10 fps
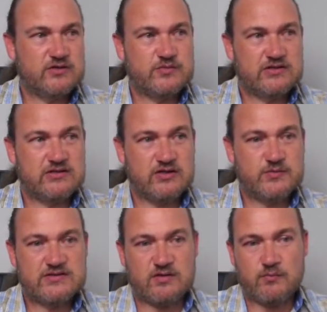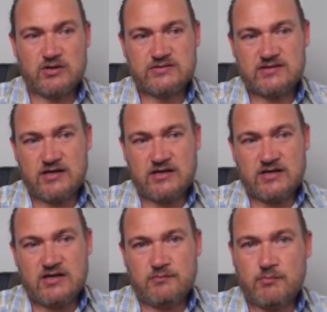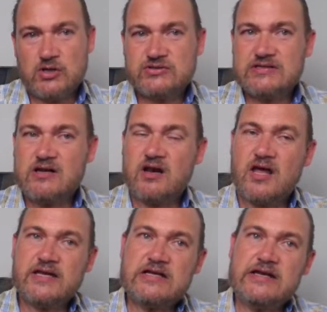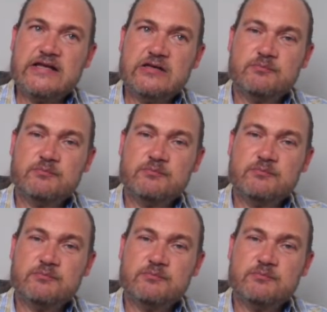determines the most likely